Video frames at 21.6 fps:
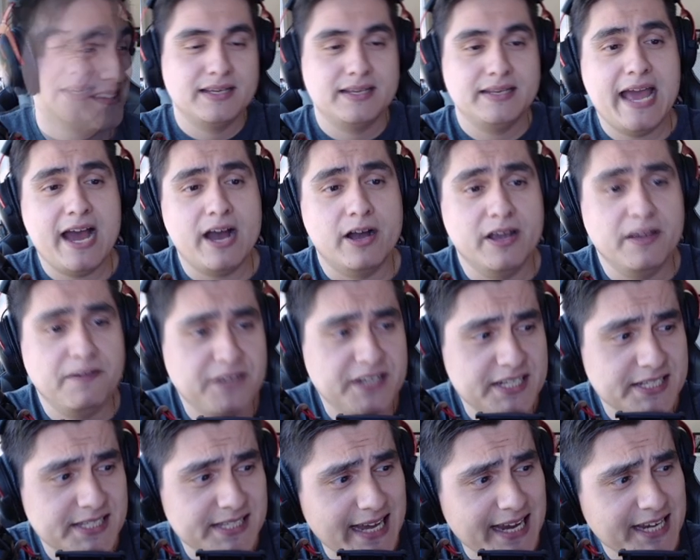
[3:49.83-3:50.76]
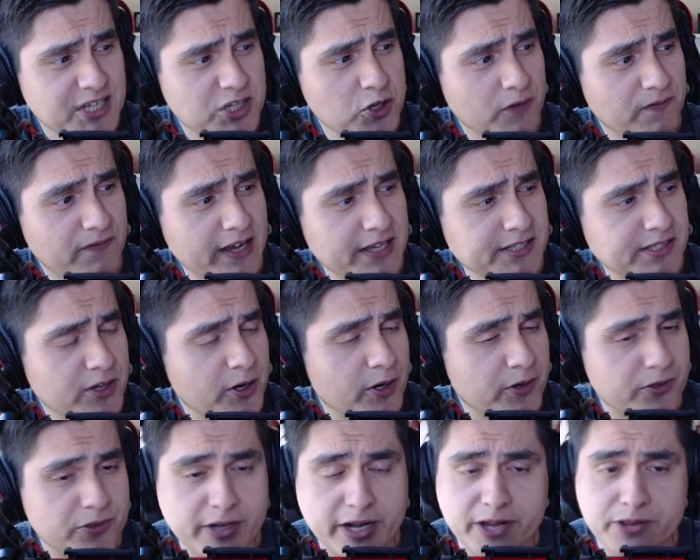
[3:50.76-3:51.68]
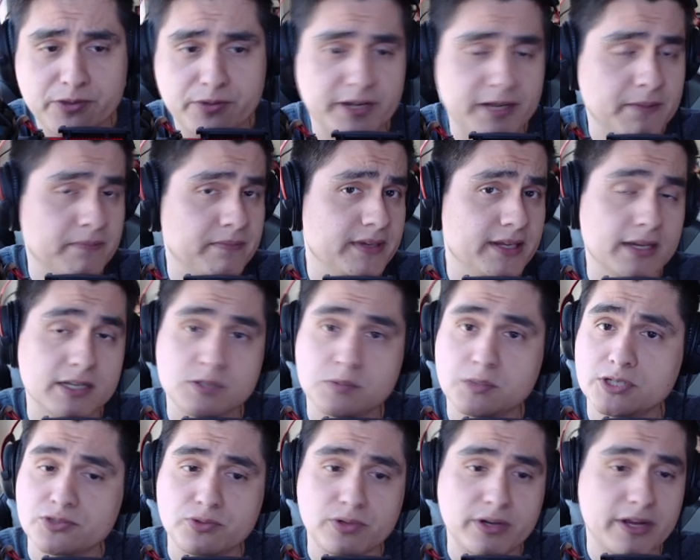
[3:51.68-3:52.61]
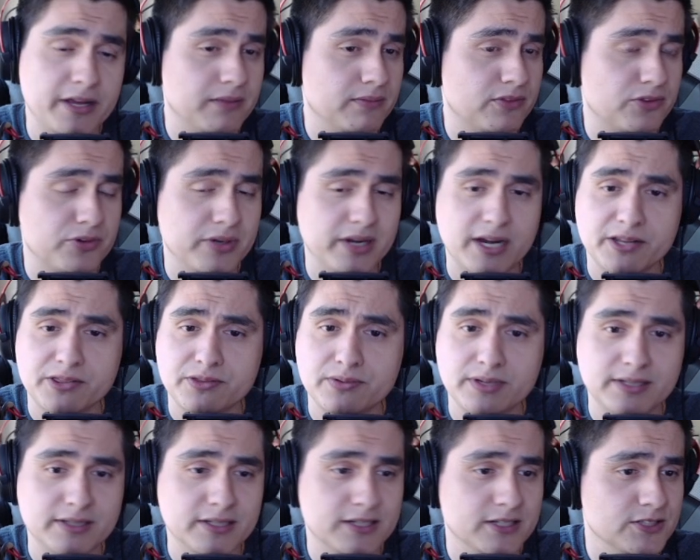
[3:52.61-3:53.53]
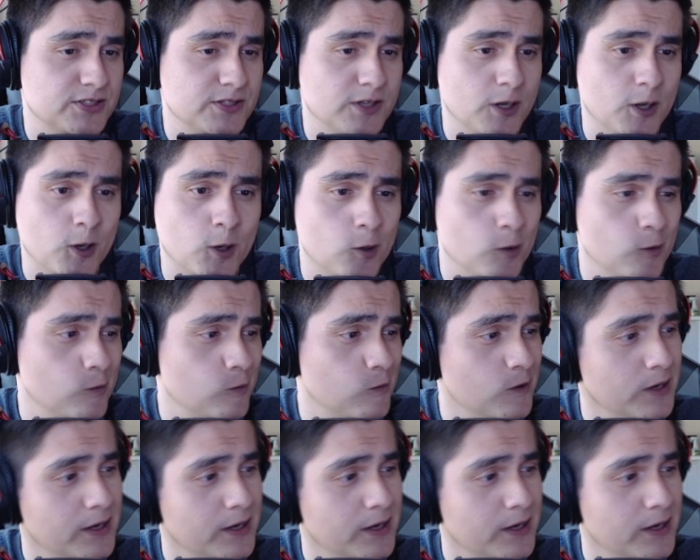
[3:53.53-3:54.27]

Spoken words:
Now, if you decide to invest in her 3 out of 3, EX plus 3 out of 3, there's no...